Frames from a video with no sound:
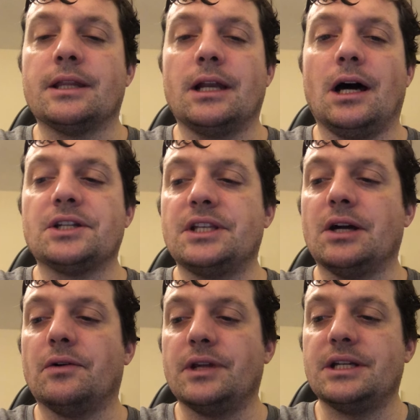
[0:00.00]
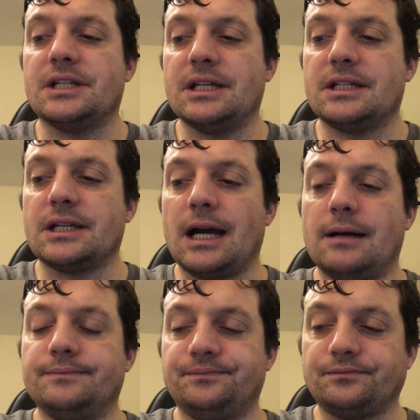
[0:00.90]
The last thing on this is,
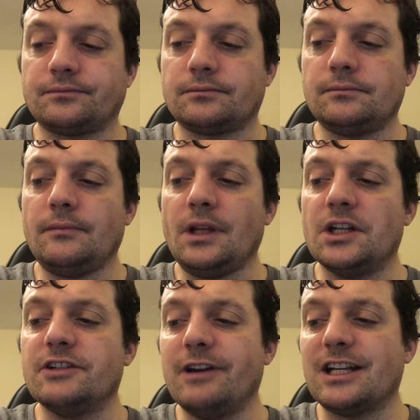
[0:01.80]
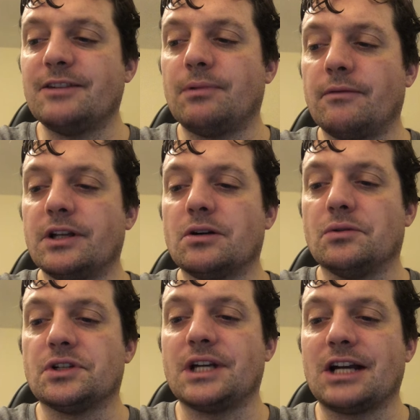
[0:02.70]
A defect of property that
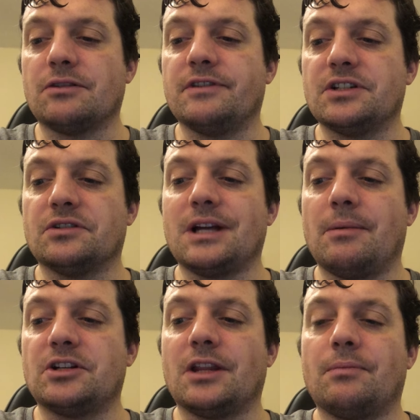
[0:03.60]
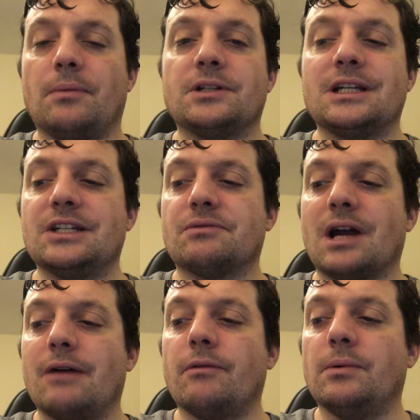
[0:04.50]
causes actual physical damage to other property is
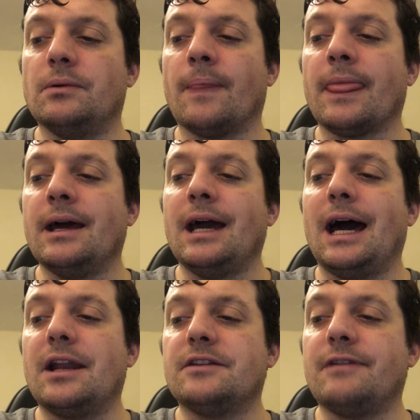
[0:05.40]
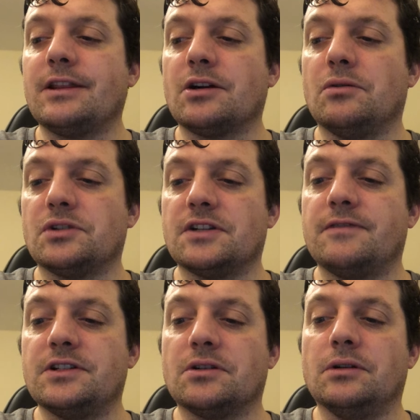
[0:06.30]
recoverable, and a defect that causes
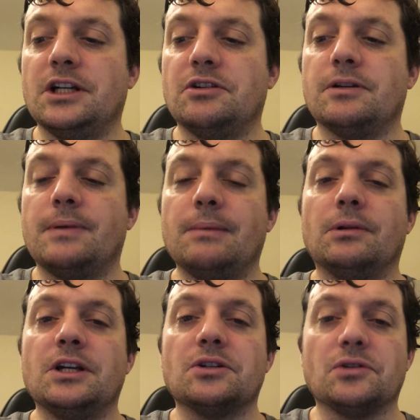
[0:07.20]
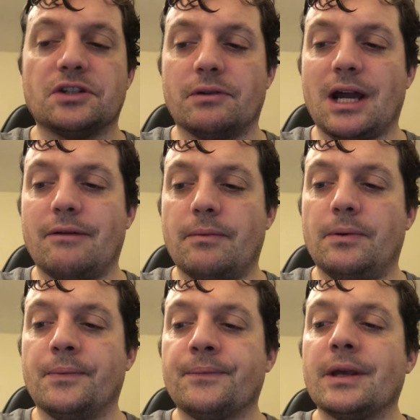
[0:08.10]
physical injury to people is also
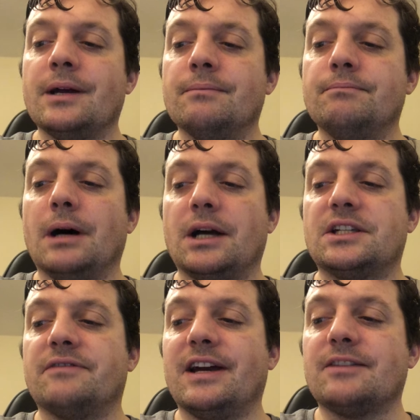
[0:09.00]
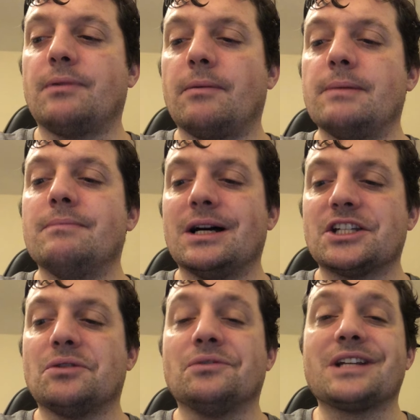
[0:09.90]
recoverable. But defective property
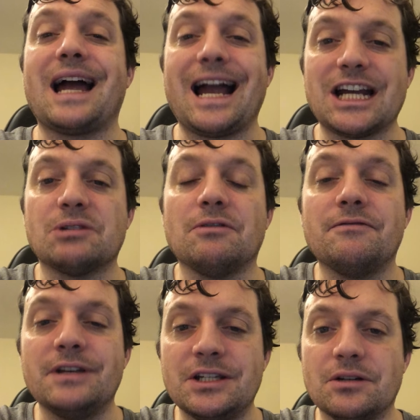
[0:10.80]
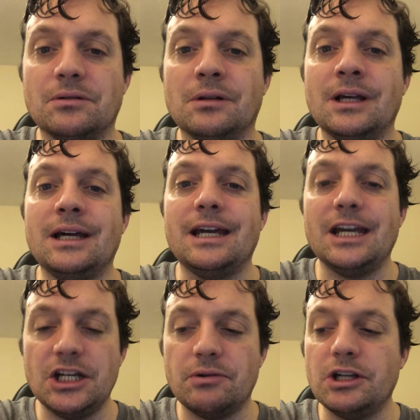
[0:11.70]
must cause actual physical
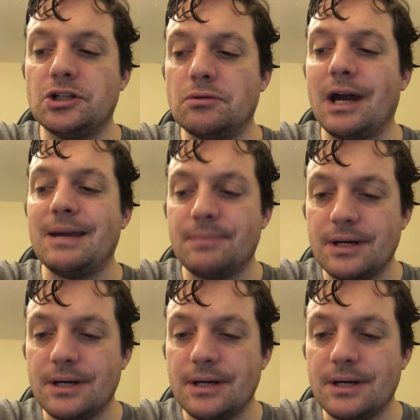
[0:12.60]
injury to a